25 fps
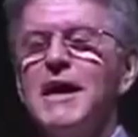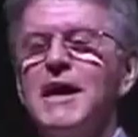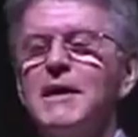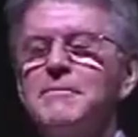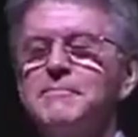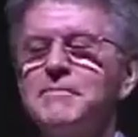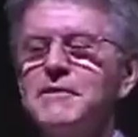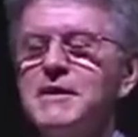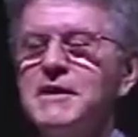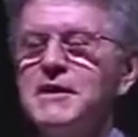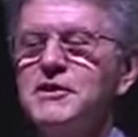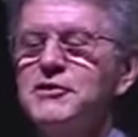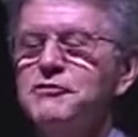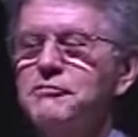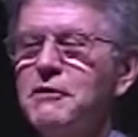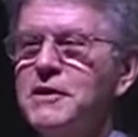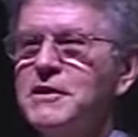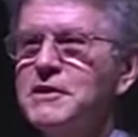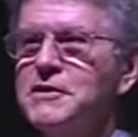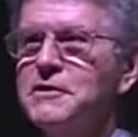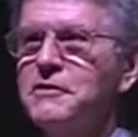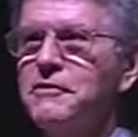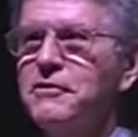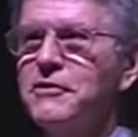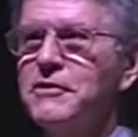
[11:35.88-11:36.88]
happening in
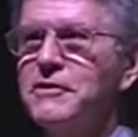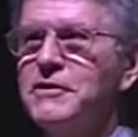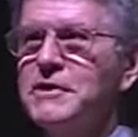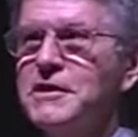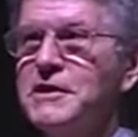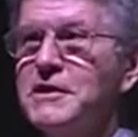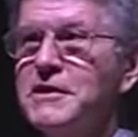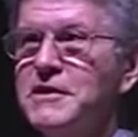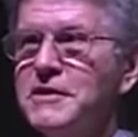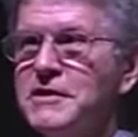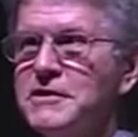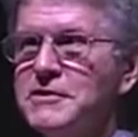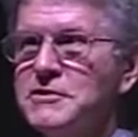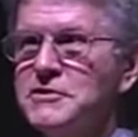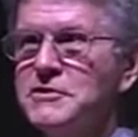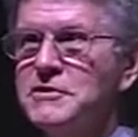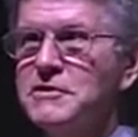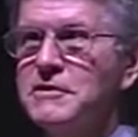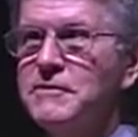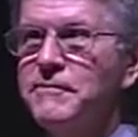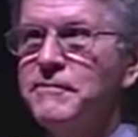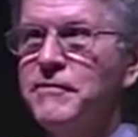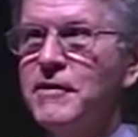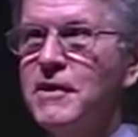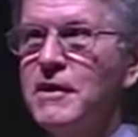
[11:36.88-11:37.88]
20 or 30 years?
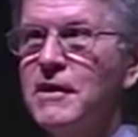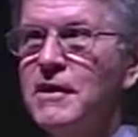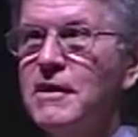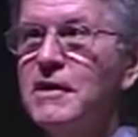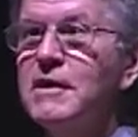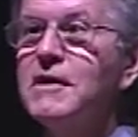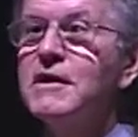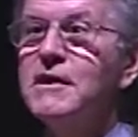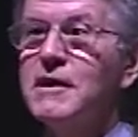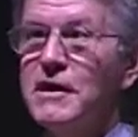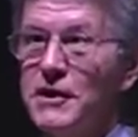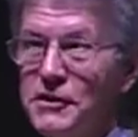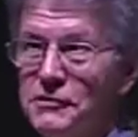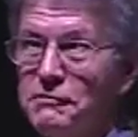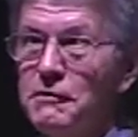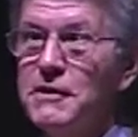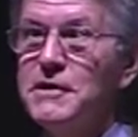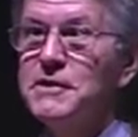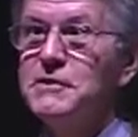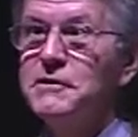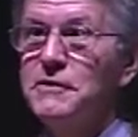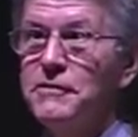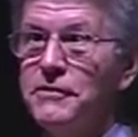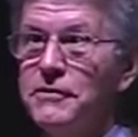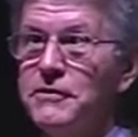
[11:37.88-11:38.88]
In
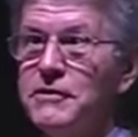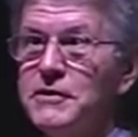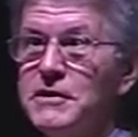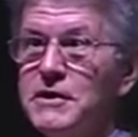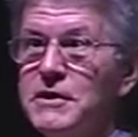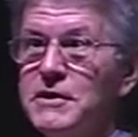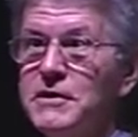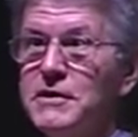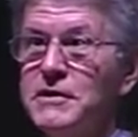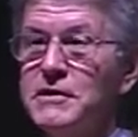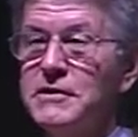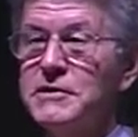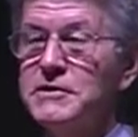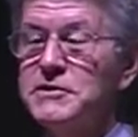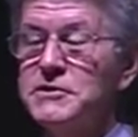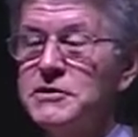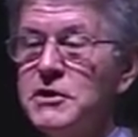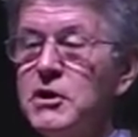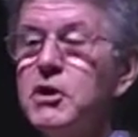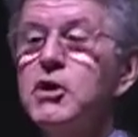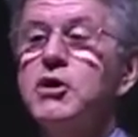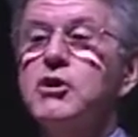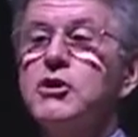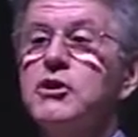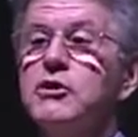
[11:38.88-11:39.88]
20 or 30 years,
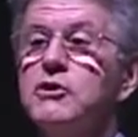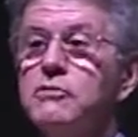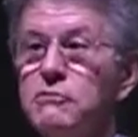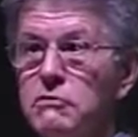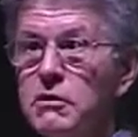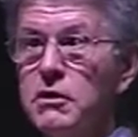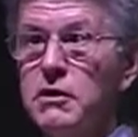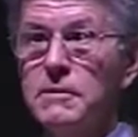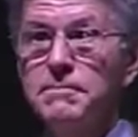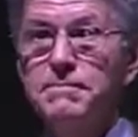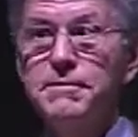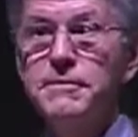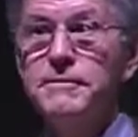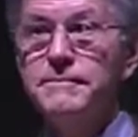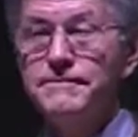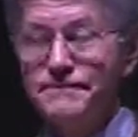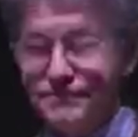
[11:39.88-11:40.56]
Europe